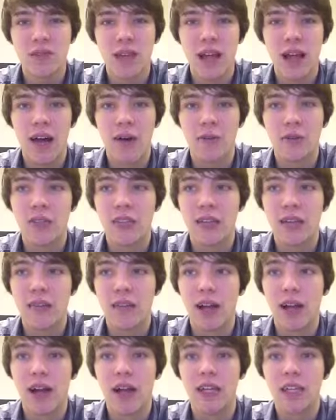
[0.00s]
helps to give
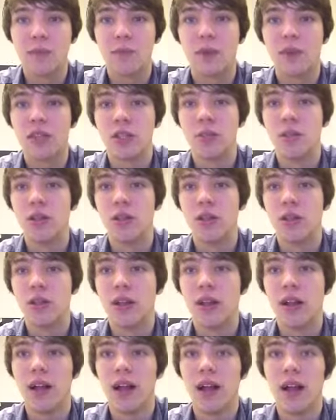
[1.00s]
the highest
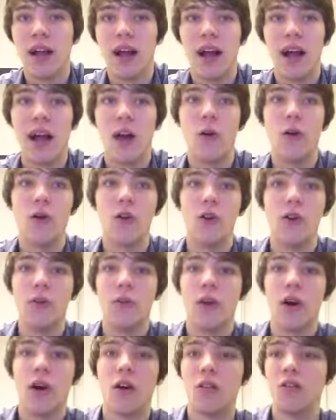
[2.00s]
possible
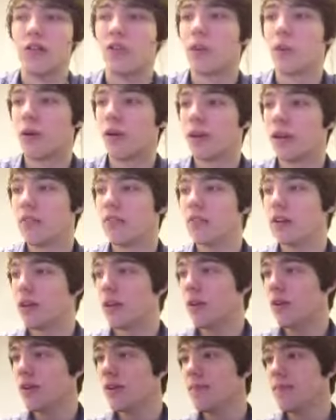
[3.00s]
outcome of quality of
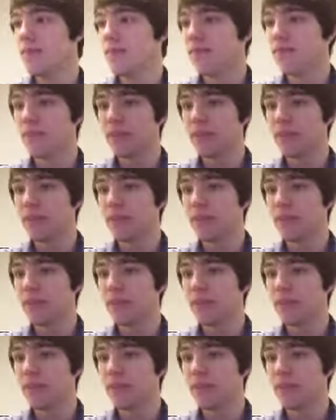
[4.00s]
recording.